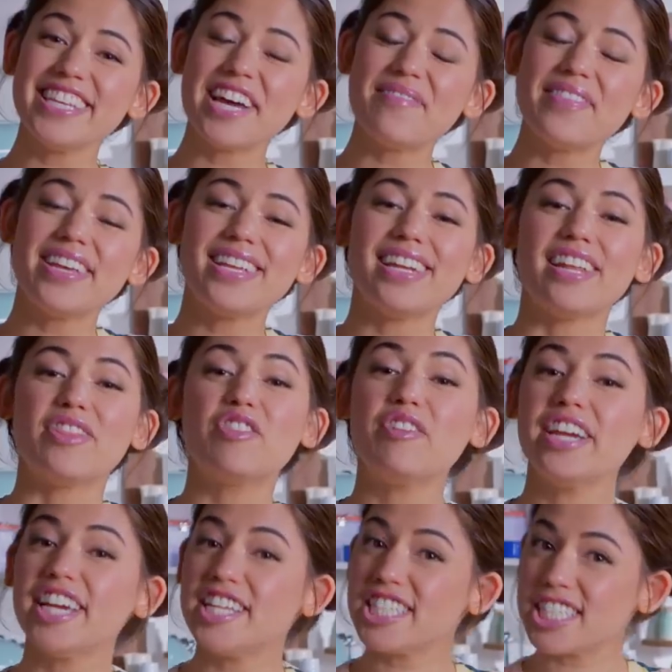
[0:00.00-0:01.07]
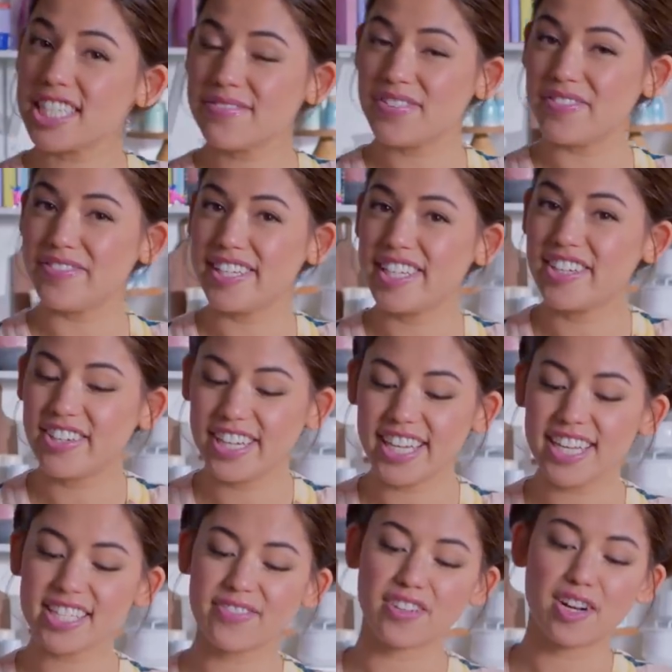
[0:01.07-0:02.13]
the oven at 350
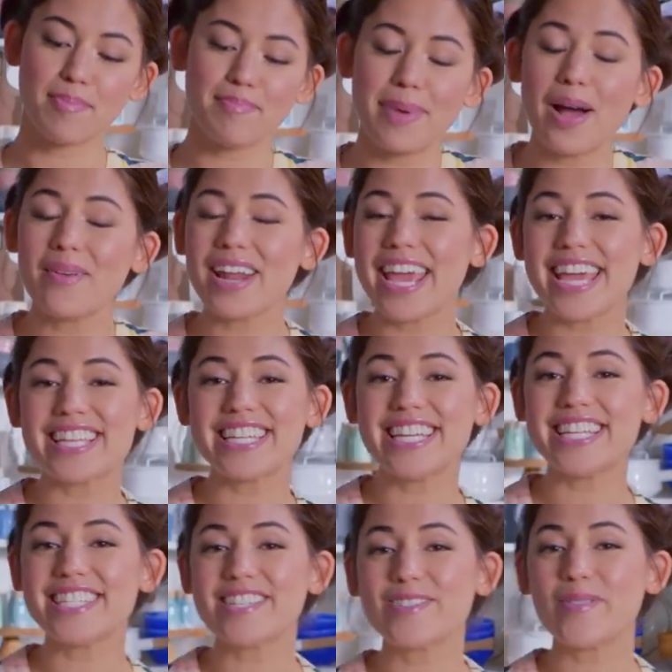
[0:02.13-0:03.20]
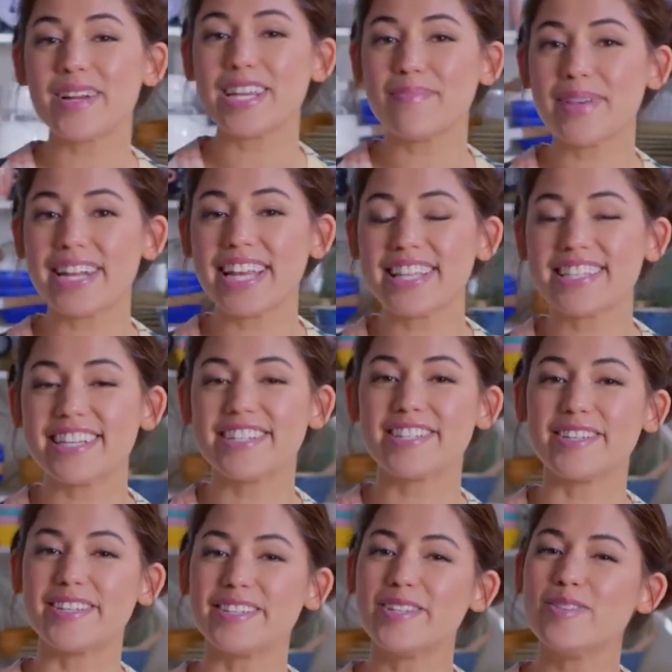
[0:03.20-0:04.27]
degrees for about 18 to 20 minutes
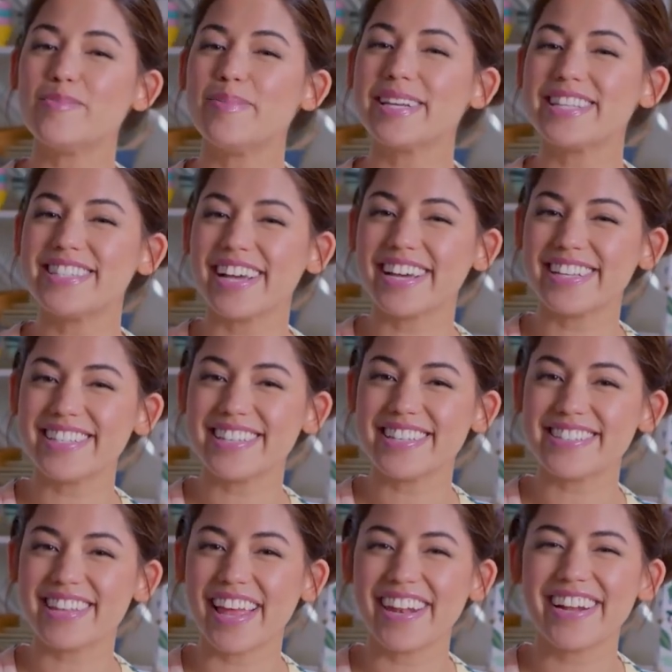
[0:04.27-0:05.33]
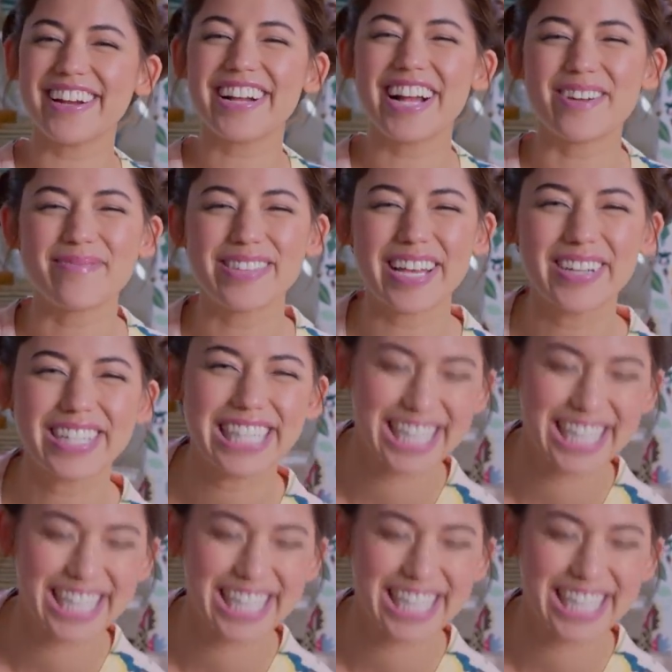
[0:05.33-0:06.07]
until a toothpick stuck into the center comes out